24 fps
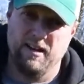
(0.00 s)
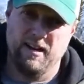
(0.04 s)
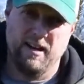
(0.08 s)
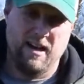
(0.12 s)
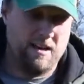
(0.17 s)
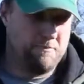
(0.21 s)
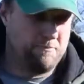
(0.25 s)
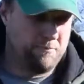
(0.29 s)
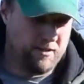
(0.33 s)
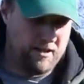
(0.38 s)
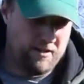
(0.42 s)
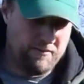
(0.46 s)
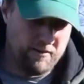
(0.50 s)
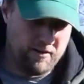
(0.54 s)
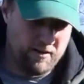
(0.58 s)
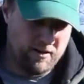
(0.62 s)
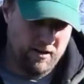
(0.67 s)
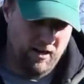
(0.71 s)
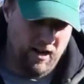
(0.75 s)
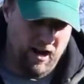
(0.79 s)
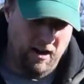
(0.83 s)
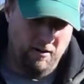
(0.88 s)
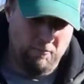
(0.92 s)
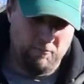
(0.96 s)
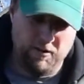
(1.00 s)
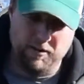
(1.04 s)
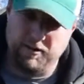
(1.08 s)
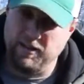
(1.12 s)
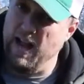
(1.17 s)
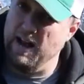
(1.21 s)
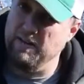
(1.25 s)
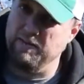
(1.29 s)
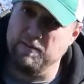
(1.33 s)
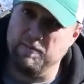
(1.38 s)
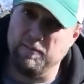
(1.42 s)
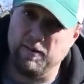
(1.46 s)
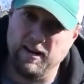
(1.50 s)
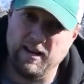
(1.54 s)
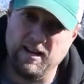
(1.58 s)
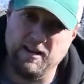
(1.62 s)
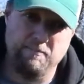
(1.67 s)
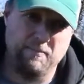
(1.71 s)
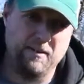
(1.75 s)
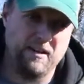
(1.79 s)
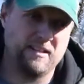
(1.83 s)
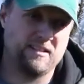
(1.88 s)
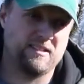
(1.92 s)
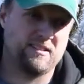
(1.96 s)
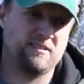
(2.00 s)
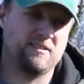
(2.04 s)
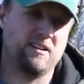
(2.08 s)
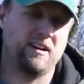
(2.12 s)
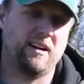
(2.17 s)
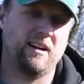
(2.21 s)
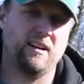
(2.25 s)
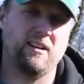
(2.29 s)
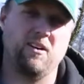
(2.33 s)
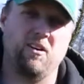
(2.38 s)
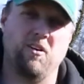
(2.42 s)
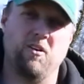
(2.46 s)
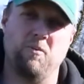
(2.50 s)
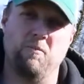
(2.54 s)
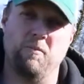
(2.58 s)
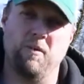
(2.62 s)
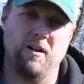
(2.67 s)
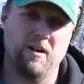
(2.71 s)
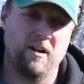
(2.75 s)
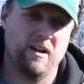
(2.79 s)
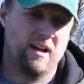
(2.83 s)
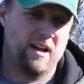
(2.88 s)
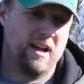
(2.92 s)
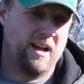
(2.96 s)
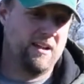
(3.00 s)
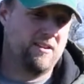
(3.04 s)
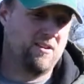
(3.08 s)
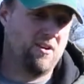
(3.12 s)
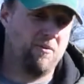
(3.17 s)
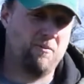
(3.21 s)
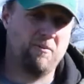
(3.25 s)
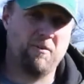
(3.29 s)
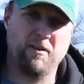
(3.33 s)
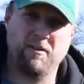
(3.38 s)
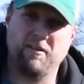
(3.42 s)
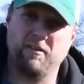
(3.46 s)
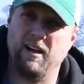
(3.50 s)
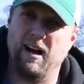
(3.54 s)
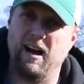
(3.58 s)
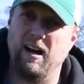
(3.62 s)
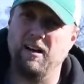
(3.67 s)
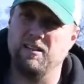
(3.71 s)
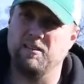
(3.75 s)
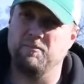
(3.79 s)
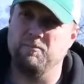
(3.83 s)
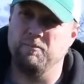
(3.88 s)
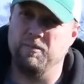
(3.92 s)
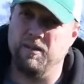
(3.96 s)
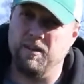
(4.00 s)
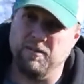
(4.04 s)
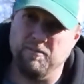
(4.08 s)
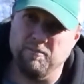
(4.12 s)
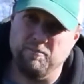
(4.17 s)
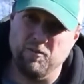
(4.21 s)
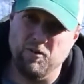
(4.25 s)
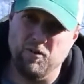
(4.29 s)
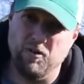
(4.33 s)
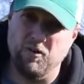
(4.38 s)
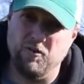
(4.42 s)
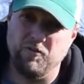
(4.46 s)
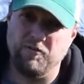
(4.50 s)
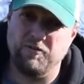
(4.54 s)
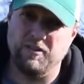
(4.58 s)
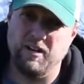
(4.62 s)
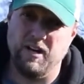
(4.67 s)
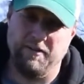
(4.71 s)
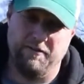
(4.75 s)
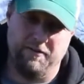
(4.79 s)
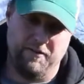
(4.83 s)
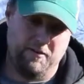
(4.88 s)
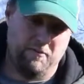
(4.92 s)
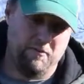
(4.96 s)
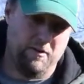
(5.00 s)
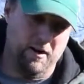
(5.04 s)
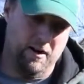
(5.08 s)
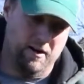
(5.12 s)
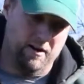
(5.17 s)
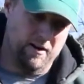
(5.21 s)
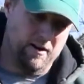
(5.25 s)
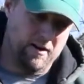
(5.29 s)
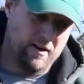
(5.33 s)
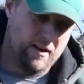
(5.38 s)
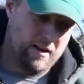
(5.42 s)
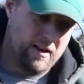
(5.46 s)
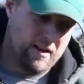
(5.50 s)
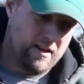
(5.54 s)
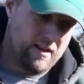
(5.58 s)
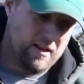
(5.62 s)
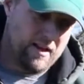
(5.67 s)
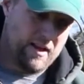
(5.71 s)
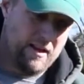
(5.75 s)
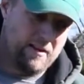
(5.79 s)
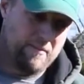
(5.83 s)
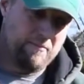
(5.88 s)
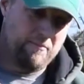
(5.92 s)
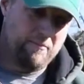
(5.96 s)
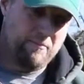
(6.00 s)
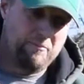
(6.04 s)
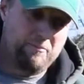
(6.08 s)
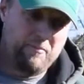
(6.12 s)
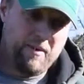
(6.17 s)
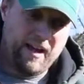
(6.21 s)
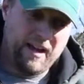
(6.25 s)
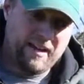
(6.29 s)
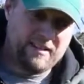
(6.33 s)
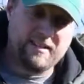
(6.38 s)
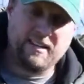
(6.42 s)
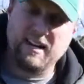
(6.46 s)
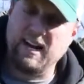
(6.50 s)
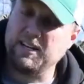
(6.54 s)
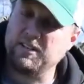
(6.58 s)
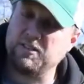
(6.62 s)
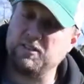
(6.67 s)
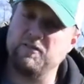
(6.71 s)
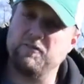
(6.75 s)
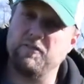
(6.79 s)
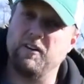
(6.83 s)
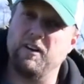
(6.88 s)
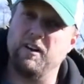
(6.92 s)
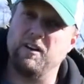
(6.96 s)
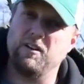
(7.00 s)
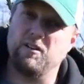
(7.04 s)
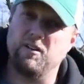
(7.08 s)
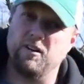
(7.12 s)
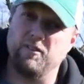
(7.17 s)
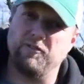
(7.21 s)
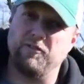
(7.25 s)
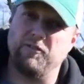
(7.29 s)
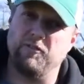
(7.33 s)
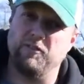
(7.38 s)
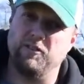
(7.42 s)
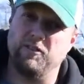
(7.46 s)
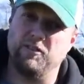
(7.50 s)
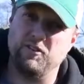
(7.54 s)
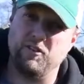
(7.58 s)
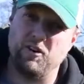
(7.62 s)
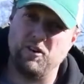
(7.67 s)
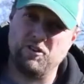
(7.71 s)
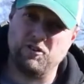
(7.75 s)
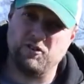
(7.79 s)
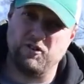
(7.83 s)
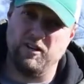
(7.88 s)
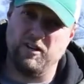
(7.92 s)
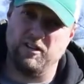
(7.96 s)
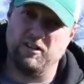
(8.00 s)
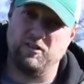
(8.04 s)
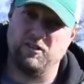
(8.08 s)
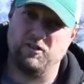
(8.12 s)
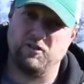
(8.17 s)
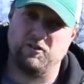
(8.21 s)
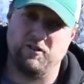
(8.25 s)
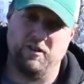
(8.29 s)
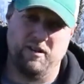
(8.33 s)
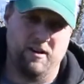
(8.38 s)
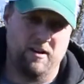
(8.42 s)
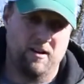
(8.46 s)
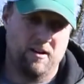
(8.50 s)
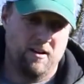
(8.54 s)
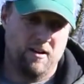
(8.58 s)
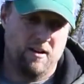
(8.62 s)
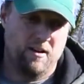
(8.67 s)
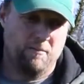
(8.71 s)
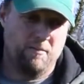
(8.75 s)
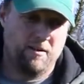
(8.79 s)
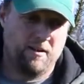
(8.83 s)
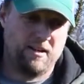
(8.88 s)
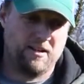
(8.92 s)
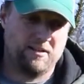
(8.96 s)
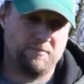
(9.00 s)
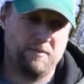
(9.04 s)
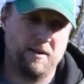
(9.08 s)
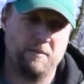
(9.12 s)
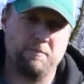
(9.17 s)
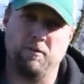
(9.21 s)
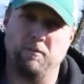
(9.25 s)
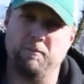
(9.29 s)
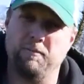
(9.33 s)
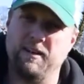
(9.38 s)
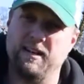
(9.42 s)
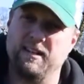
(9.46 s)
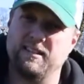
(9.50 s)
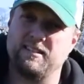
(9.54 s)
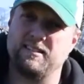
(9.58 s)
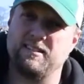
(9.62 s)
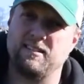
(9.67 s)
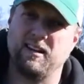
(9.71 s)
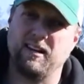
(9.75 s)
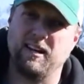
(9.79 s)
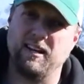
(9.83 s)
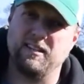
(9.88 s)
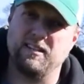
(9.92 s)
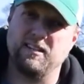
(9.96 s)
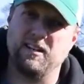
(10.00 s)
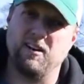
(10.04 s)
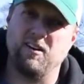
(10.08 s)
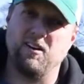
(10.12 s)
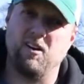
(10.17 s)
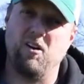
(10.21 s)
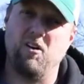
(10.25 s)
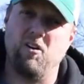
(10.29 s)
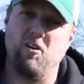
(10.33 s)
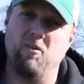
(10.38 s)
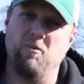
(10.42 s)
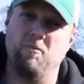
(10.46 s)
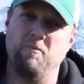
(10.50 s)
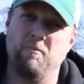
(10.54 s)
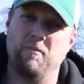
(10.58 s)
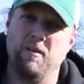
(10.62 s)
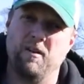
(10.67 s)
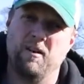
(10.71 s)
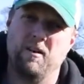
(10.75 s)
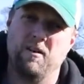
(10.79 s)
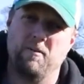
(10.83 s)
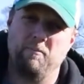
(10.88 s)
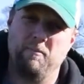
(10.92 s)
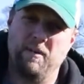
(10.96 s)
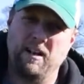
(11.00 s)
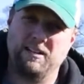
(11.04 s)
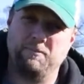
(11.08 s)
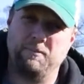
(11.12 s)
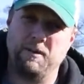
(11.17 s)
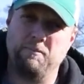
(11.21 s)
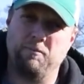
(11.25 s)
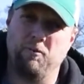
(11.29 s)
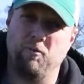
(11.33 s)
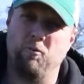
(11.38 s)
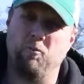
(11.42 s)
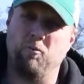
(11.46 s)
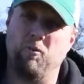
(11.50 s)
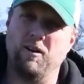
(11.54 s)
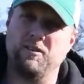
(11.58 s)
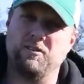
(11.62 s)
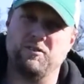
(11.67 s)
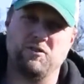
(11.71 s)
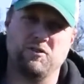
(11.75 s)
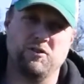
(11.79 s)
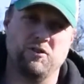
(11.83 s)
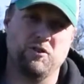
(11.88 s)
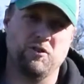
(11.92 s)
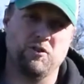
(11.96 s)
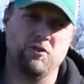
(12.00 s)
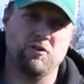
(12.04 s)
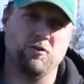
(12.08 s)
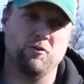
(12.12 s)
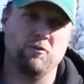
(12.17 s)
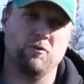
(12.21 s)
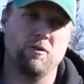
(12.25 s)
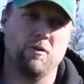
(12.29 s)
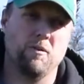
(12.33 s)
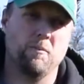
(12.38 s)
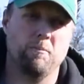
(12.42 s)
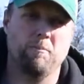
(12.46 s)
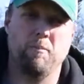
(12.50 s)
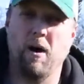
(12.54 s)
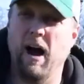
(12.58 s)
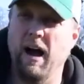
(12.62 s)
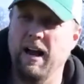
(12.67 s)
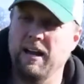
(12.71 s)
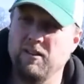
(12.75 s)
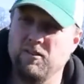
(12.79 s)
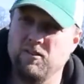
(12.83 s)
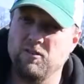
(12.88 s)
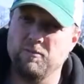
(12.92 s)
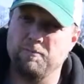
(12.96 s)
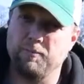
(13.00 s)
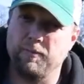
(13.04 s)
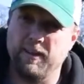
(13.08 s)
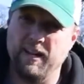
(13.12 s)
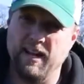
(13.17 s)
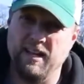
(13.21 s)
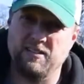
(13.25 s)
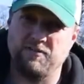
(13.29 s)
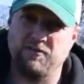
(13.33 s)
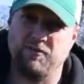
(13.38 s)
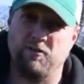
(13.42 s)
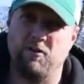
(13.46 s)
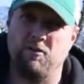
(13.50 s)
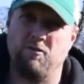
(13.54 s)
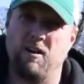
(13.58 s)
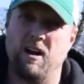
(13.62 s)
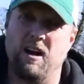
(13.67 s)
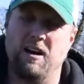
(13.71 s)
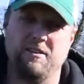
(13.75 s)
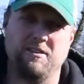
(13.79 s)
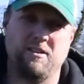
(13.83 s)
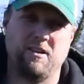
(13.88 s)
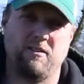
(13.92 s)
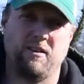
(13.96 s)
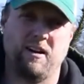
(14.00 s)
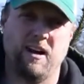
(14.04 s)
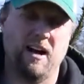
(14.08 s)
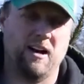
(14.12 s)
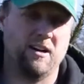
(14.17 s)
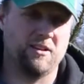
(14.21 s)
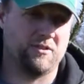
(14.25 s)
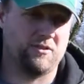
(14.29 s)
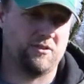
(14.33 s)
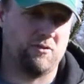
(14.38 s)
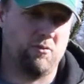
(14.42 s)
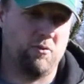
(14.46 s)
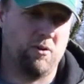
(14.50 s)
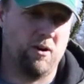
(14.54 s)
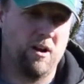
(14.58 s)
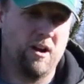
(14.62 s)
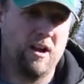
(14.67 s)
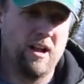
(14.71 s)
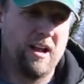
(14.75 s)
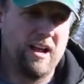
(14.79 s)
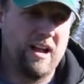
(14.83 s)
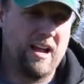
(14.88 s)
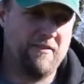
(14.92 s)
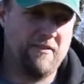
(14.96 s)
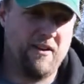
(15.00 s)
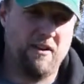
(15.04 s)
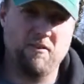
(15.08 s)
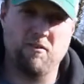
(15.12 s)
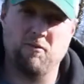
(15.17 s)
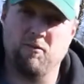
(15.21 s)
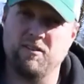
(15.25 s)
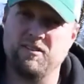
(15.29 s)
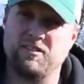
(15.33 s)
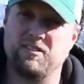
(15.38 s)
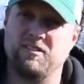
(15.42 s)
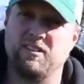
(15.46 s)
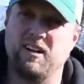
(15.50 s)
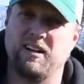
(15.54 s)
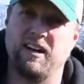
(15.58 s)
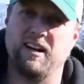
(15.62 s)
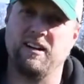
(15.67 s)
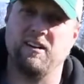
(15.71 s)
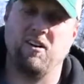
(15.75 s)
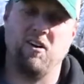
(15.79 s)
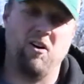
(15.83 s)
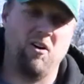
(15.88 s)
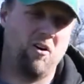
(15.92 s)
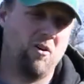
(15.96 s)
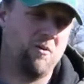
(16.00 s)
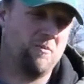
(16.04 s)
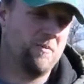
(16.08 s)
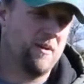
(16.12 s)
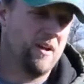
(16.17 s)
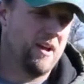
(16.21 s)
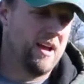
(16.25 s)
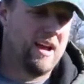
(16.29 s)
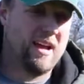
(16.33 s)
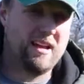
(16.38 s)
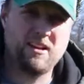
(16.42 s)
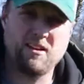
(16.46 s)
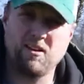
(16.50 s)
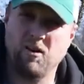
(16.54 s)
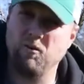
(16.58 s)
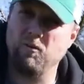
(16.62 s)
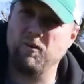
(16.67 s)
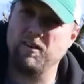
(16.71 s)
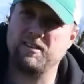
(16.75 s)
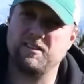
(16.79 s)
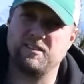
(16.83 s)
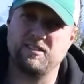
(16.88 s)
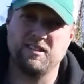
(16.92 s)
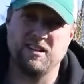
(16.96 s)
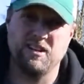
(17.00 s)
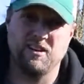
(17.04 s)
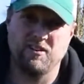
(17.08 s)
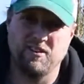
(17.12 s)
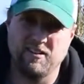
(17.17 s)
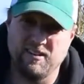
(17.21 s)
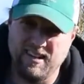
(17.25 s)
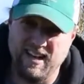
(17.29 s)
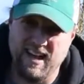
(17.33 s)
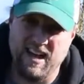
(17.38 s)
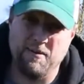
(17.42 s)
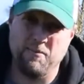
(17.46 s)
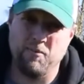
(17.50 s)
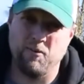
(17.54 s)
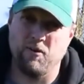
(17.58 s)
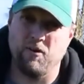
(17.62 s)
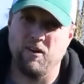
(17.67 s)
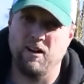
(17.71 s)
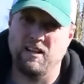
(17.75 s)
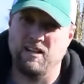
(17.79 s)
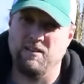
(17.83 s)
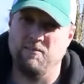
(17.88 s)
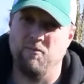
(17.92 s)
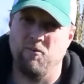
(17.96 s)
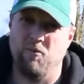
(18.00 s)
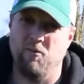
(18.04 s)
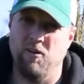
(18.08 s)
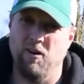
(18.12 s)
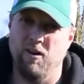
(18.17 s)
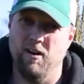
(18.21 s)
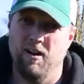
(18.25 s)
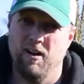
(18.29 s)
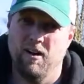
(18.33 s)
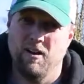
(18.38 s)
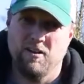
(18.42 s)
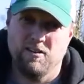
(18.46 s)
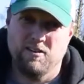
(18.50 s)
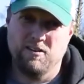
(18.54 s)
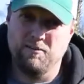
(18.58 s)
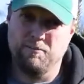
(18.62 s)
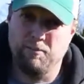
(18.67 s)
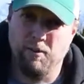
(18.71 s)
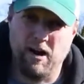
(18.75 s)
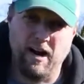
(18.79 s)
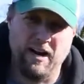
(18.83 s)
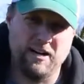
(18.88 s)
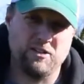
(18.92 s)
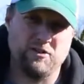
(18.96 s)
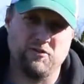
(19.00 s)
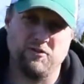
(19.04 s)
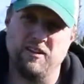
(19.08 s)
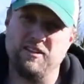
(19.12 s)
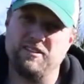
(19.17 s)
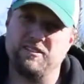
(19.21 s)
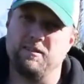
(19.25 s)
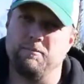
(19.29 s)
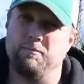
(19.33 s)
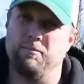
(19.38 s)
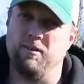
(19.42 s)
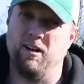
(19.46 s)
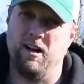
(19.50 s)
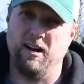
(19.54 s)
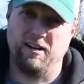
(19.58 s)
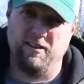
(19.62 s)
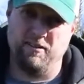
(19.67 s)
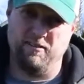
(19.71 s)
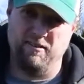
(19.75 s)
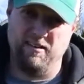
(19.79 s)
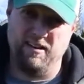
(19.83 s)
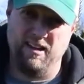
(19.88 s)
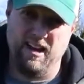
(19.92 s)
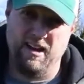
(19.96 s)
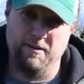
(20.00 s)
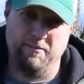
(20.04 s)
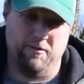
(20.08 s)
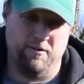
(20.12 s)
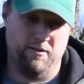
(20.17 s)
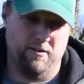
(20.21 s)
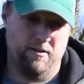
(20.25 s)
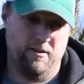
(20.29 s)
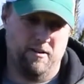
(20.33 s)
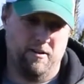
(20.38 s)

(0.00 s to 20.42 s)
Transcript: And believe it or not, with everybody being stuck at home and no one allowed to be moved everywhere, it makes it actually very good for the nursery industry, because people being stuck at their home makes people want to buy new plants for around their house. Or if everyone's stuck at home and you don't want to see your neighbor anymore, you buy trees to block your neighbor.